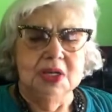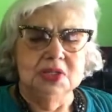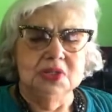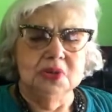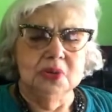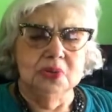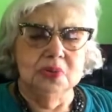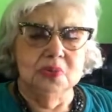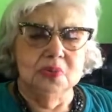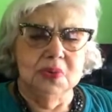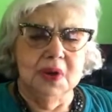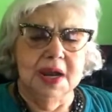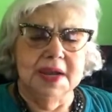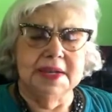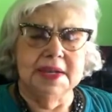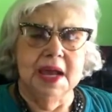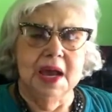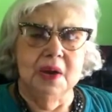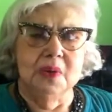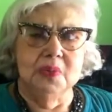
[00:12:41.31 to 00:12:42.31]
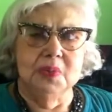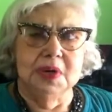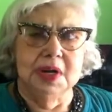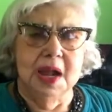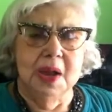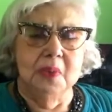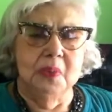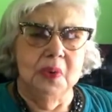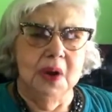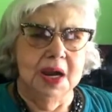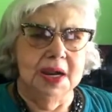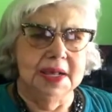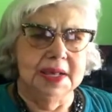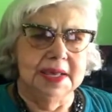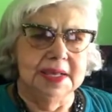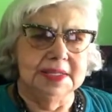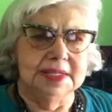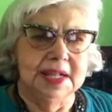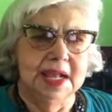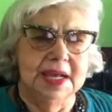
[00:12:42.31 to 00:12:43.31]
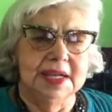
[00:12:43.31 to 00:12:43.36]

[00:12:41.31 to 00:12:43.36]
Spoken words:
So right now, when I want to get